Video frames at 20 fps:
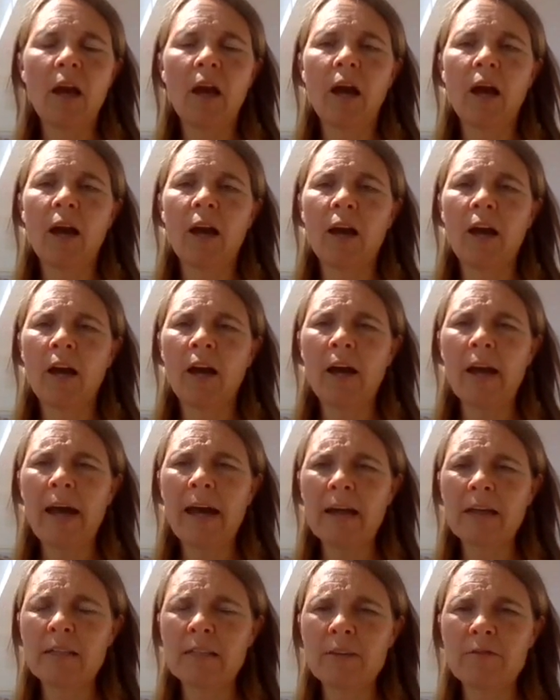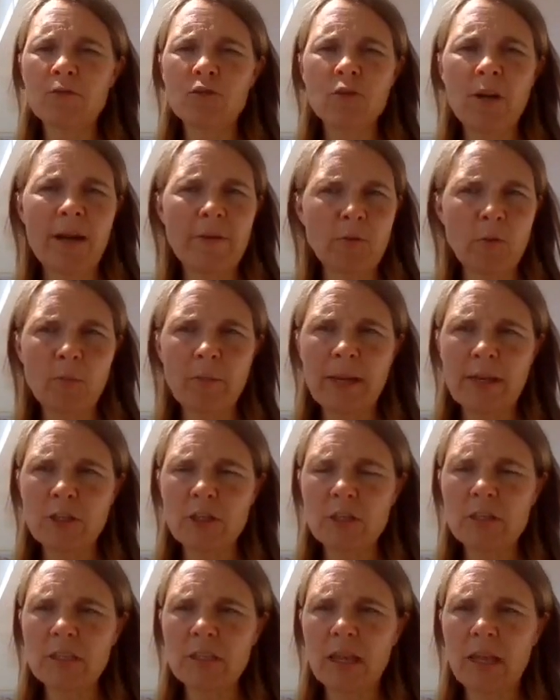active travel
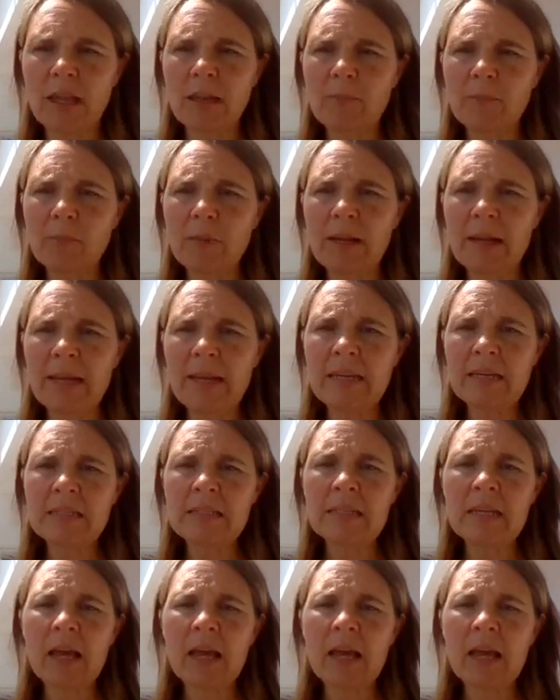measures in place.